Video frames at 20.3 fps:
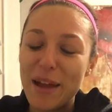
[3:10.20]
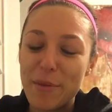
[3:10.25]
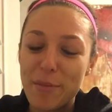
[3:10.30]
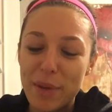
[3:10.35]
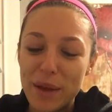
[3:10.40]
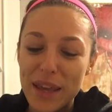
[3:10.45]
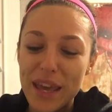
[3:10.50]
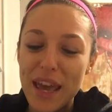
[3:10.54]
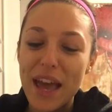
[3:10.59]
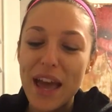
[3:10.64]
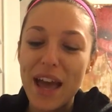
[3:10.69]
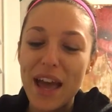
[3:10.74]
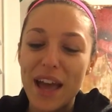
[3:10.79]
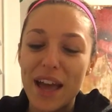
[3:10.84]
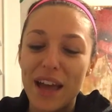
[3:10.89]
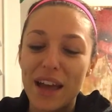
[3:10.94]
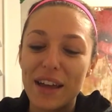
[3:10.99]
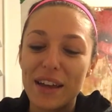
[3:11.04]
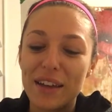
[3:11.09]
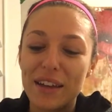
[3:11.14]

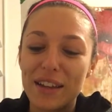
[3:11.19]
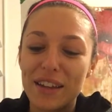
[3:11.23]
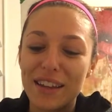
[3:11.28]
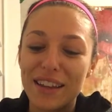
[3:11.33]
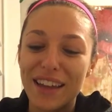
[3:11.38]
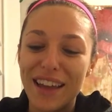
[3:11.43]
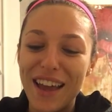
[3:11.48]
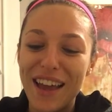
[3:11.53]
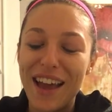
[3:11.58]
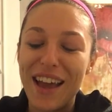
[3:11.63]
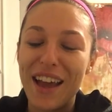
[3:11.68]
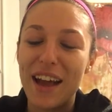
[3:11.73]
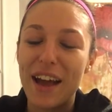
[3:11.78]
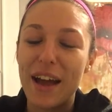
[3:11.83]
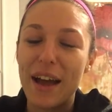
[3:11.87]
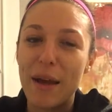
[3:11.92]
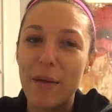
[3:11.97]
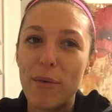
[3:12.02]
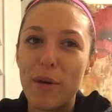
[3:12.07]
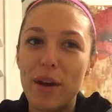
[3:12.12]
yeah. Yeah,
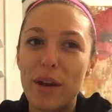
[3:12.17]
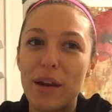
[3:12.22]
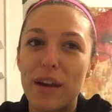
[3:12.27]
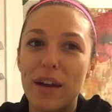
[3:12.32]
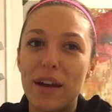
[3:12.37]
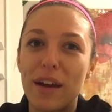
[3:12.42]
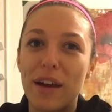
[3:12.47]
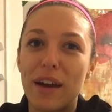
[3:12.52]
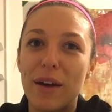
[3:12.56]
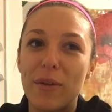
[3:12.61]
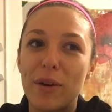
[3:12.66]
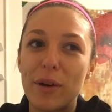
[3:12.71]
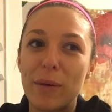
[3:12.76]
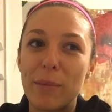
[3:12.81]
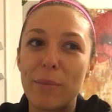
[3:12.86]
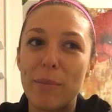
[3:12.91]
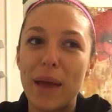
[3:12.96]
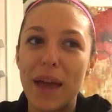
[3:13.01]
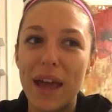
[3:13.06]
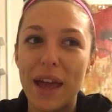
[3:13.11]
I wanna
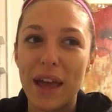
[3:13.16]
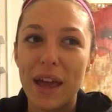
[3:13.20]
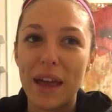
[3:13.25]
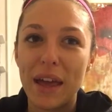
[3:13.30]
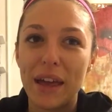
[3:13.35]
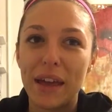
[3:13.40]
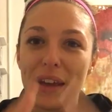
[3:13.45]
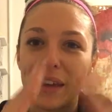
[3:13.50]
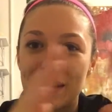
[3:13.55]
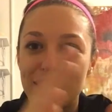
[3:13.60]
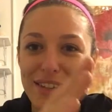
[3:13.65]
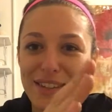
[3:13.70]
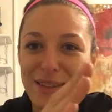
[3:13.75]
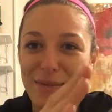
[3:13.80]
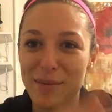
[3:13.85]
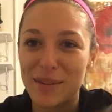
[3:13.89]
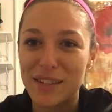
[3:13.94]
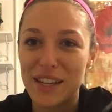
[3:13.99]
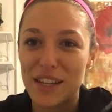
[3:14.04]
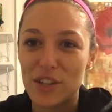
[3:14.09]
pay
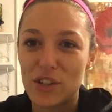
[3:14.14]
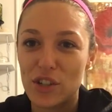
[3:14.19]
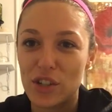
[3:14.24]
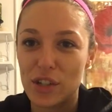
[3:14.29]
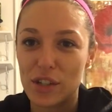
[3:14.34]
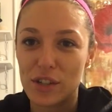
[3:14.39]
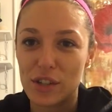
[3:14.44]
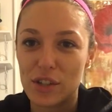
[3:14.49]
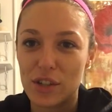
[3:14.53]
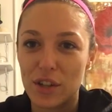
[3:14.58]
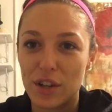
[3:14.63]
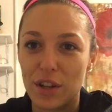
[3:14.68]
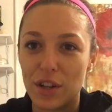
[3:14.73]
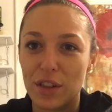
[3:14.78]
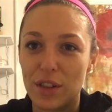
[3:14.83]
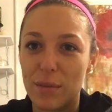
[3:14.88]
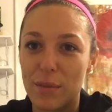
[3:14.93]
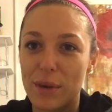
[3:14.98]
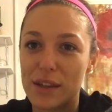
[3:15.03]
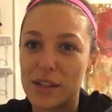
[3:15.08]
some attention to
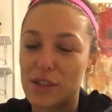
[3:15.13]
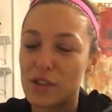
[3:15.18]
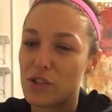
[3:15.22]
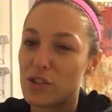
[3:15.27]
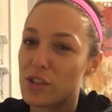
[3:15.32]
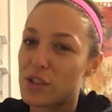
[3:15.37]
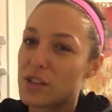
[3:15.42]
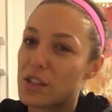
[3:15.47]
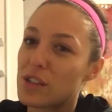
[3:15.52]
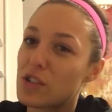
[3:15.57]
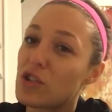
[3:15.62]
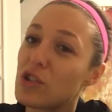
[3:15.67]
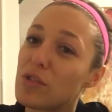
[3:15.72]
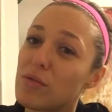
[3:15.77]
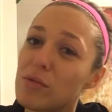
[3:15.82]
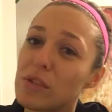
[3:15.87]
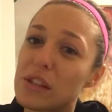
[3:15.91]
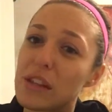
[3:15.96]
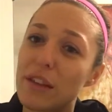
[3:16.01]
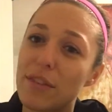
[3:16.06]
the messages that she
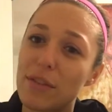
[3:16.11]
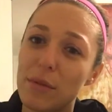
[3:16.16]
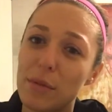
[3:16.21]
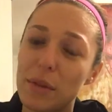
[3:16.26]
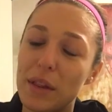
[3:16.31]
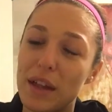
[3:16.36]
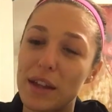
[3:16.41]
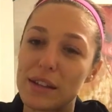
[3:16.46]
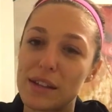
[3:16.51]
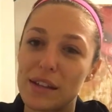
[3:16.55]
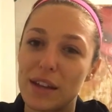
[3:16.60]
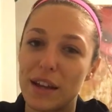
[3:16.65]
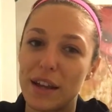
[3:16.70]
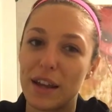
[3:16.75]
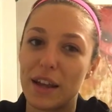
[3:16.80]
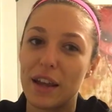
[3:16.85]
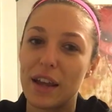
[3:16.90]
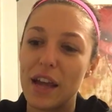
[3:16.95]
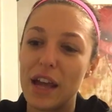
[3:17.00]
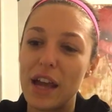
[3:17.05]
was giving me last
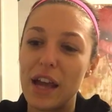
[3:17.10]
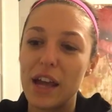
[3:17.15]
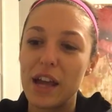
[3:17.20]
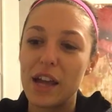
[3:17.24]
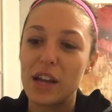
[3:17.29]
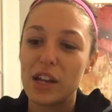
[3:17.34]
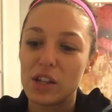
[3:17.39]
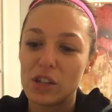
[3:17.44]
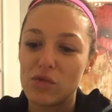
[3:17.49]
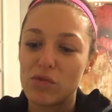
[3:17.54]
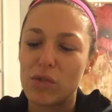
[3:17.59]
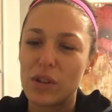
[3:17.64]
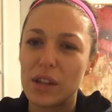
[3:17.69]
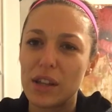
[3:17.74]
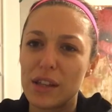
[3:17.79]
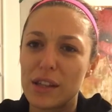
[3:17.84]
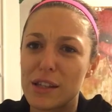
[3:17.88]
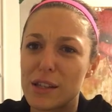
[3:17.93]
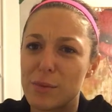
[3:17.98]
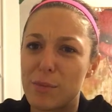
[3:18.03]
night. It's
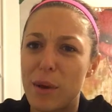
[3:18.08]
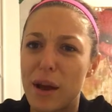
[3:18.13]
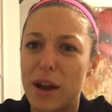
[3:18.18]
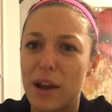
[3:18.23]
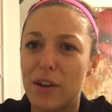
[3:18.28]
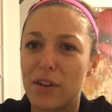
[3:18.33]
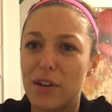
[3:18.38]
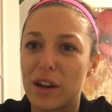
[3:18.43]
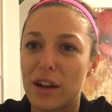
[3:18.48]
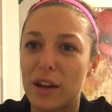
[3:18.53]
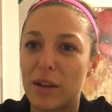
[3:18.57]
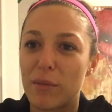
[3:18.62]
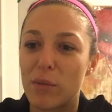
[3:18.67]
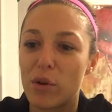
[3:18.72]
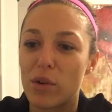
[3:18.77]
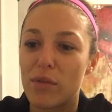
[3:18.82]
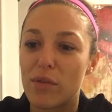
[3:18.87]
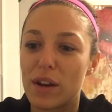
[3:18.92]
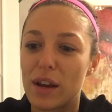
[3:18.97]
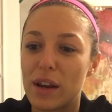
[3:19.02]
really inspiring,
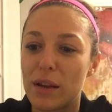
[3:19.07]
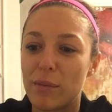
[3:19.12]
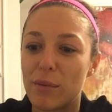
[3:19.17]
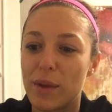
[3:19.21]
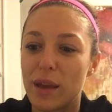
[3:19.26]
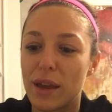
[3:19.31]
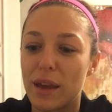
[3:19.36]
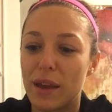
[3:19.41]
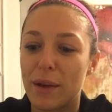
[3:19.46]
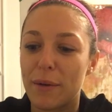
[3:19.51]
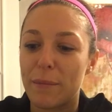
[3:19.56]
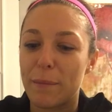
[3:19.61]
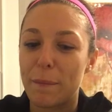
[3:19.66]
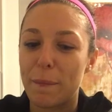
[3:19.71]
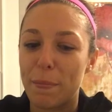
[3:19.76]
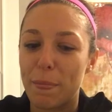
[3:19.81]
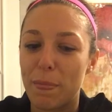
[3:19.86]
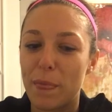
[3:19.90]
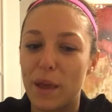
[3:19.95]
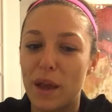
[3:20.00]
motivating me,
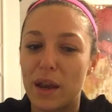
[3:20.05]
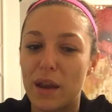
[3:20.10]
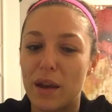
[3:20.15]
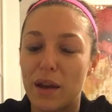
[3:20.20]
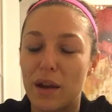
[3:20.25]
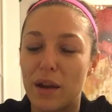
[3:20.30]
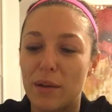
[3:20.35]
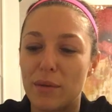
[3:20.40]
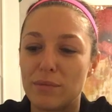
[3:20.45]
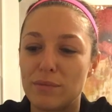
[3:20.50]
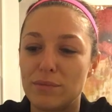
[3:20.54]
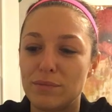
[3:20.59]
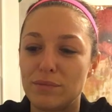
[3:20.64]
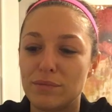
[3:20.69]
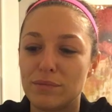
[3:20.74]
and